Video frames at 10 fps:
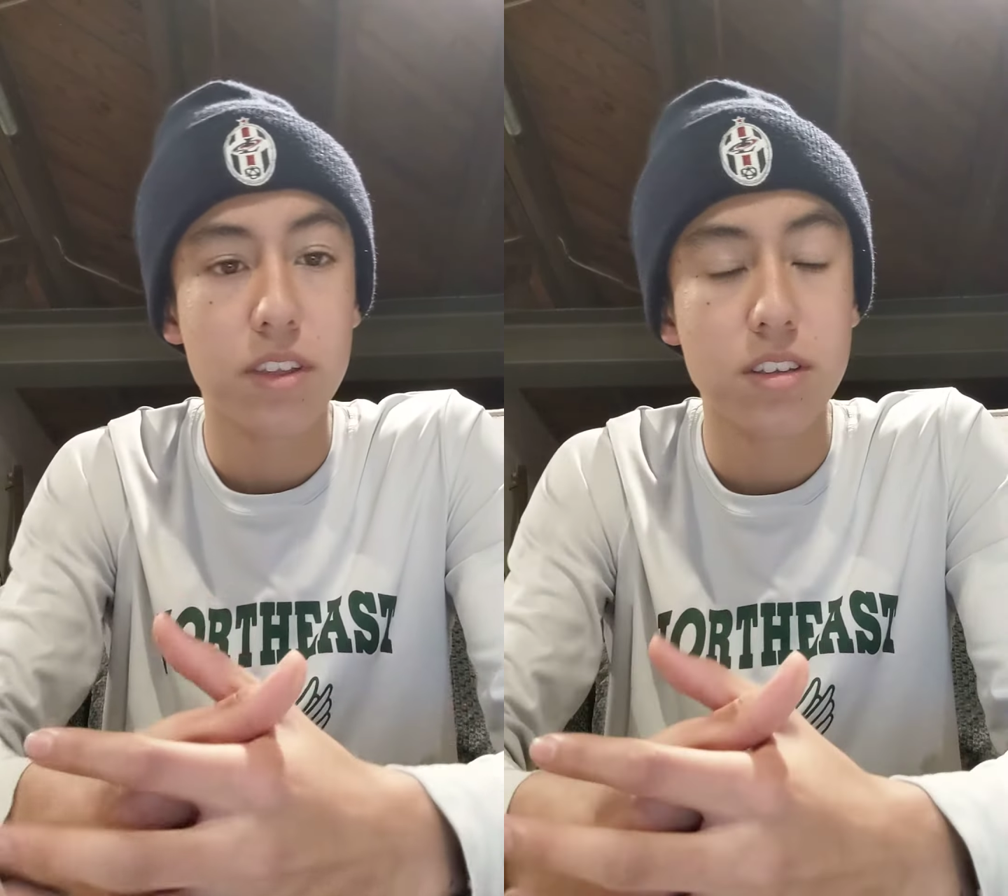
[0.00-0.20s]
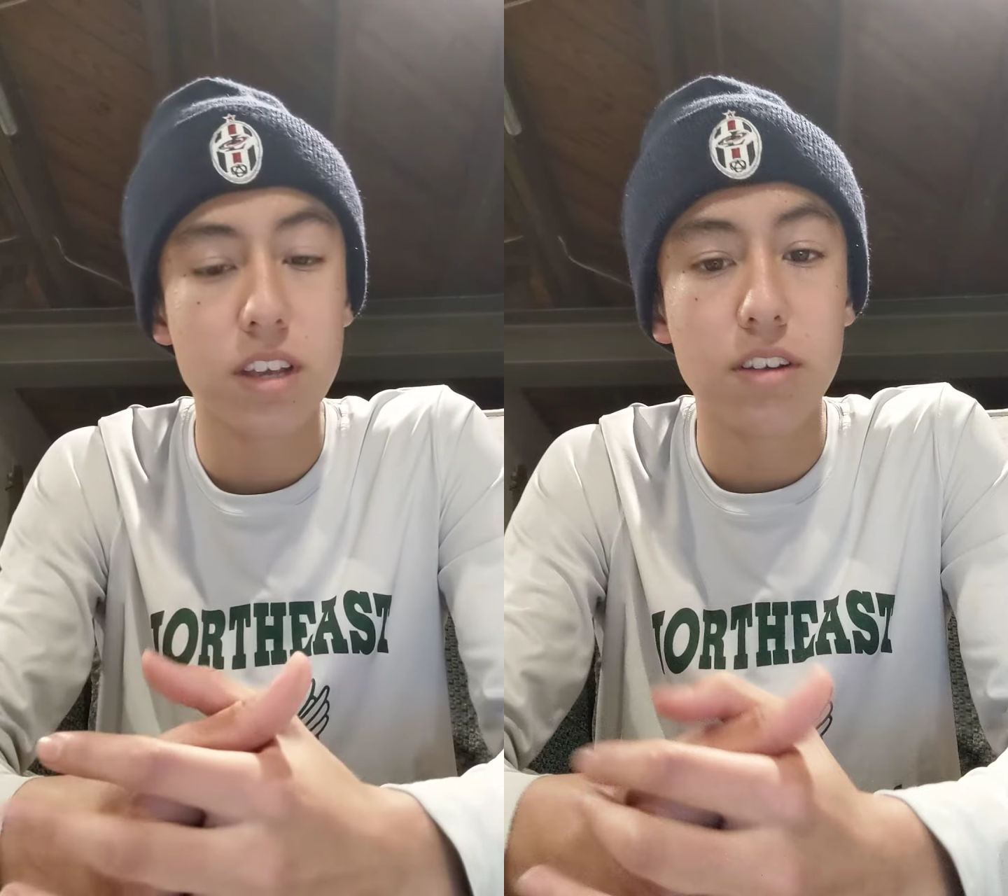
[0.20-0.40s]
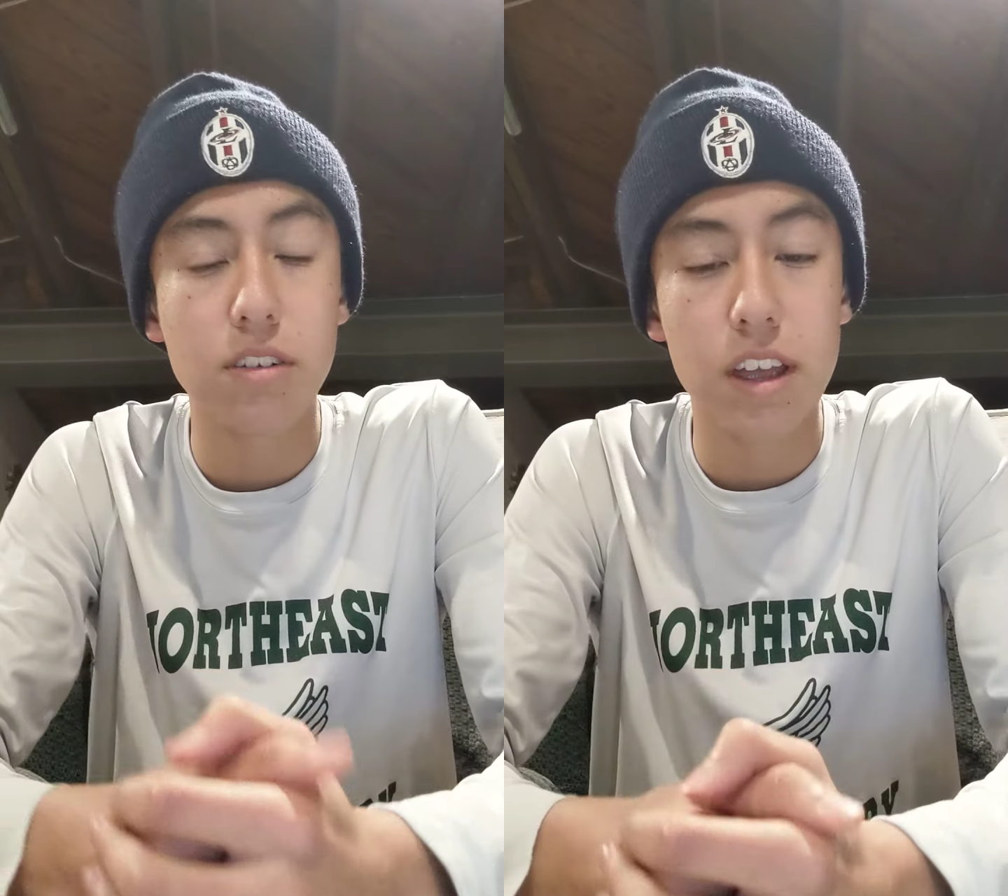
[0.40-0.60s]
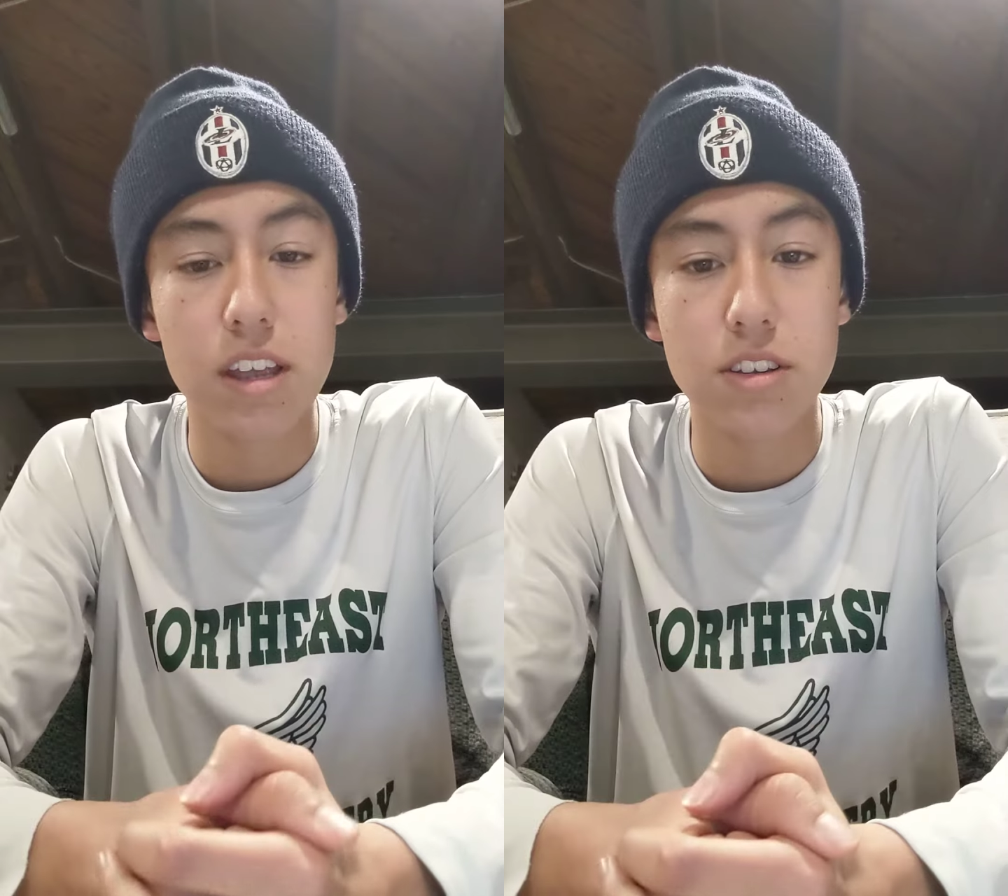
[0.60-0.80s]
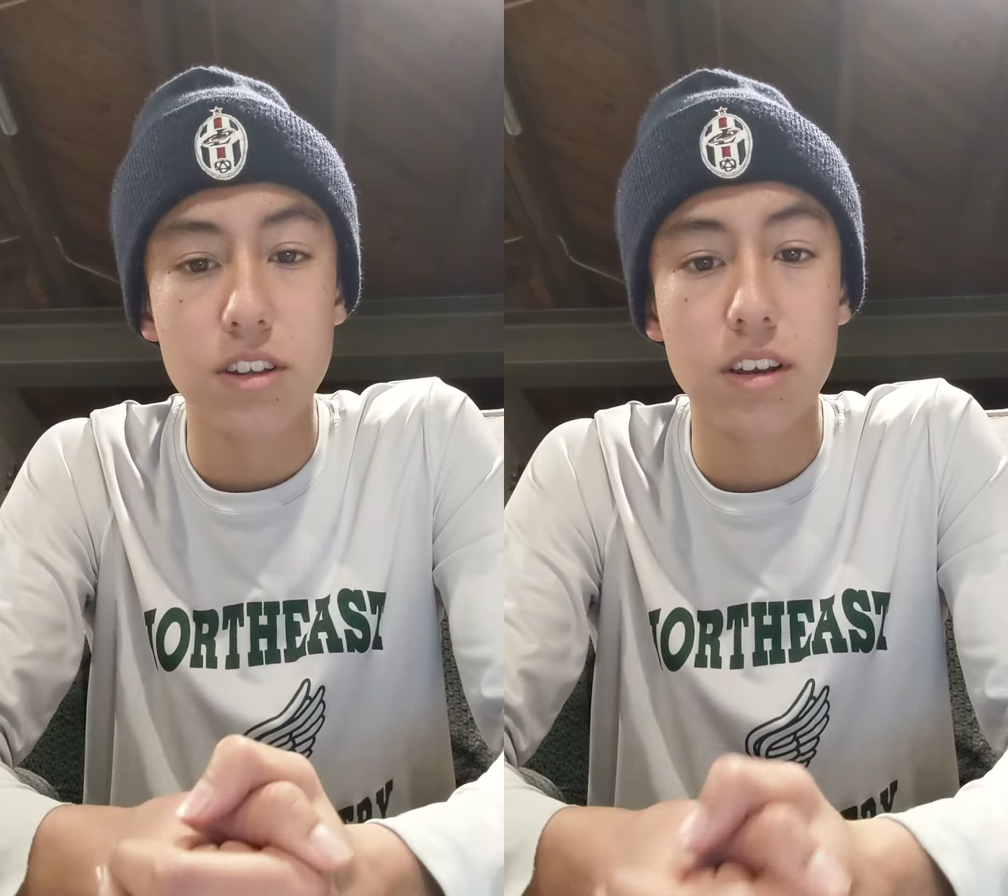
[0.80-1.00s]

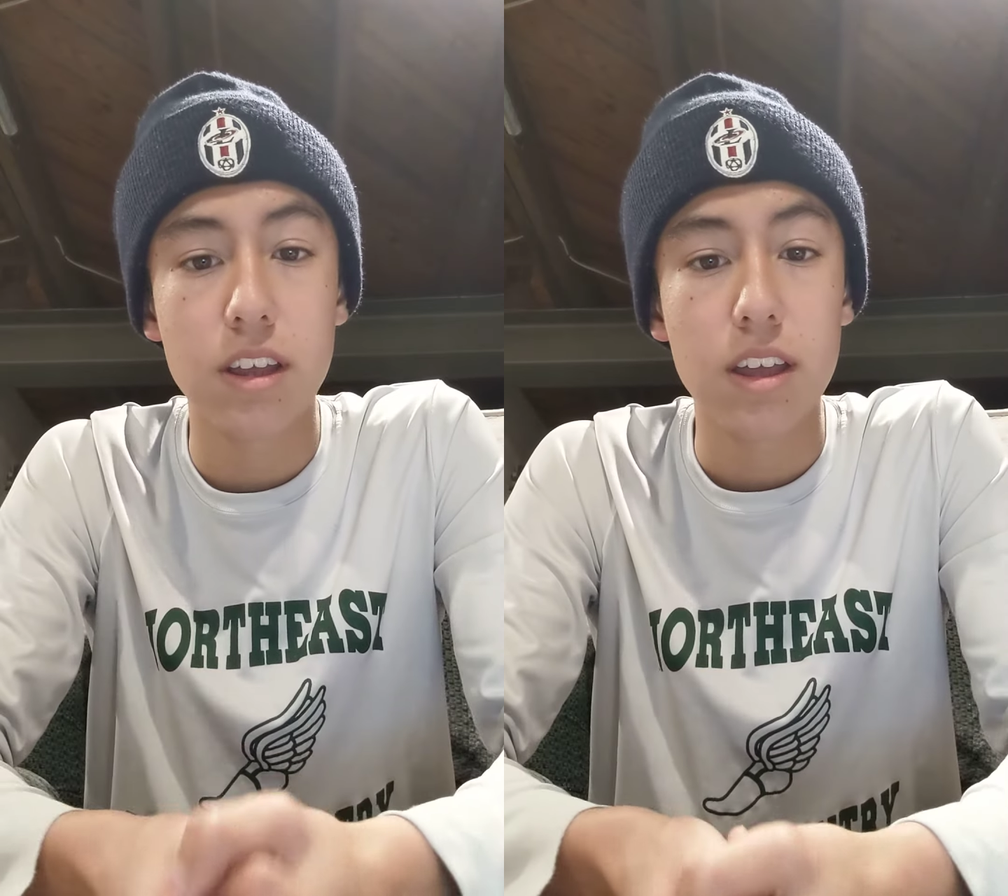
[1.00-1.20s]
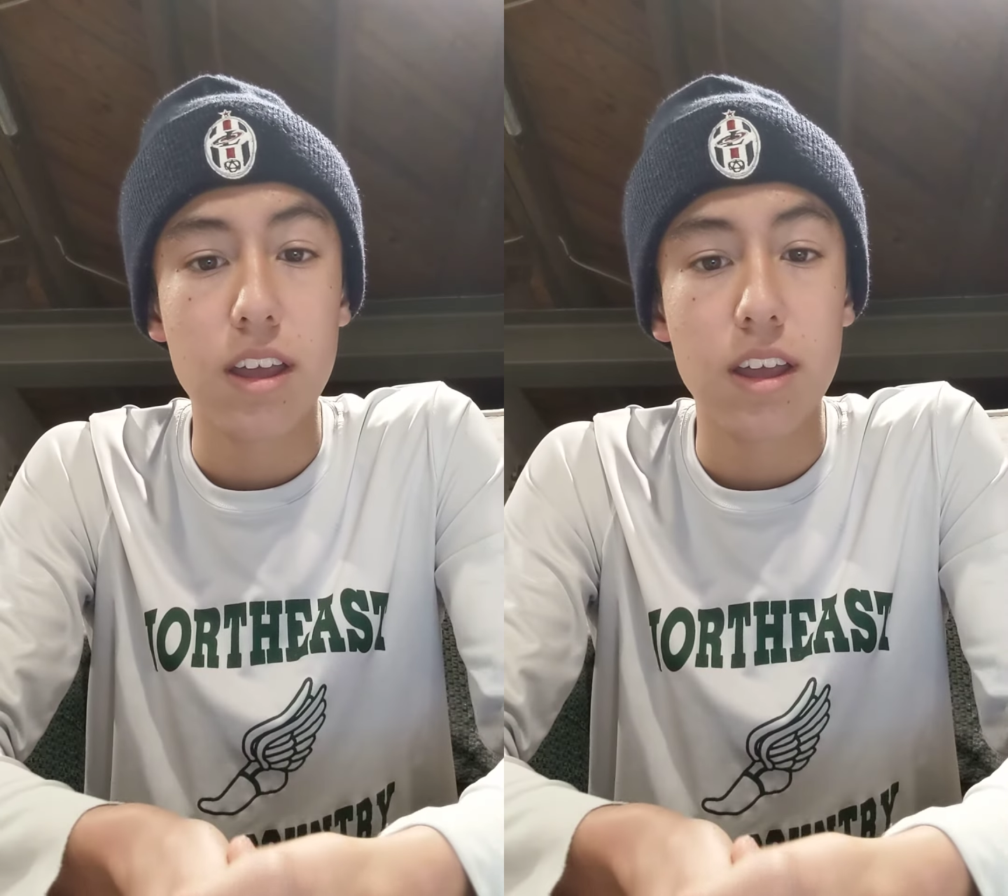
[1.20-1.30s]
segregation